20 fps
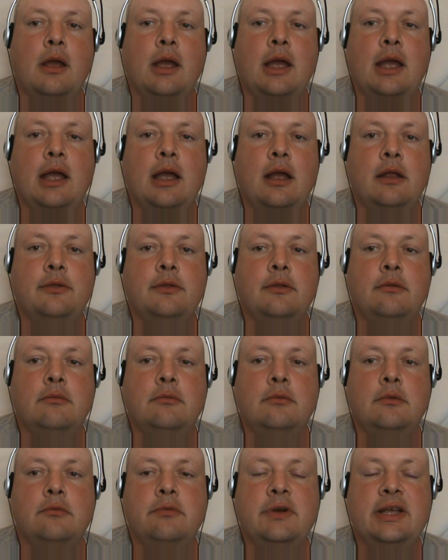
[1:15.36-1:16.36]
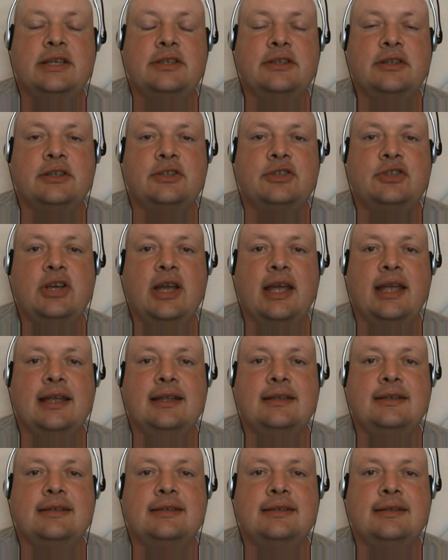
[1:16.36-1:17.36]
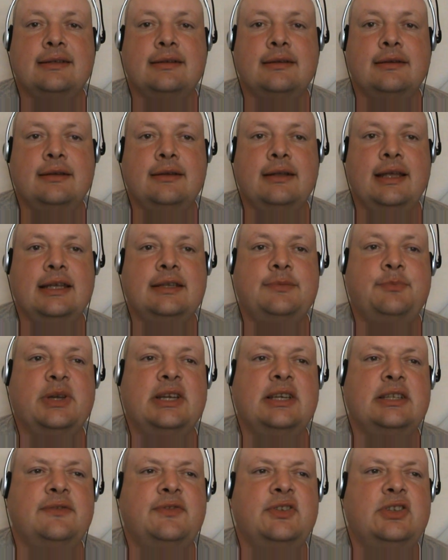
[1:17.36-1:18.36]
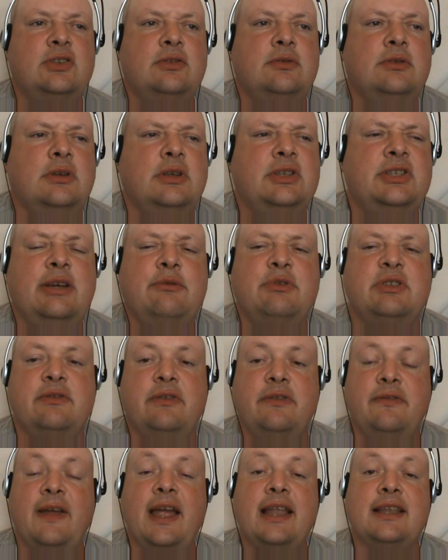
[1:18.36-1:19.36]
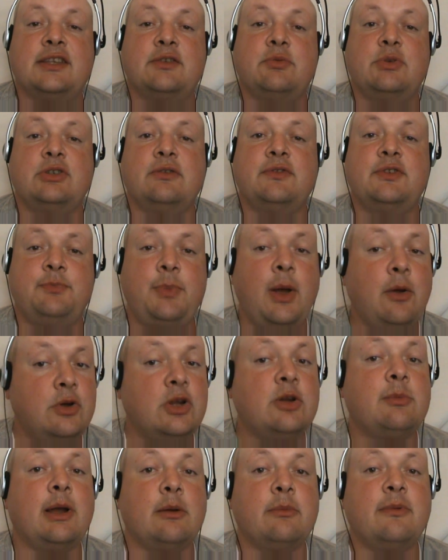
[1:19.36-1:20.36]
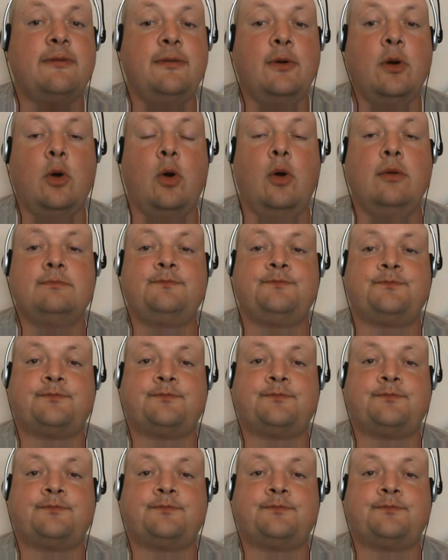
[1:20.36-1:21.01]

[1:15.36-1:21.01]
And the reason it's changed is because of a series of events which I've spoken about before.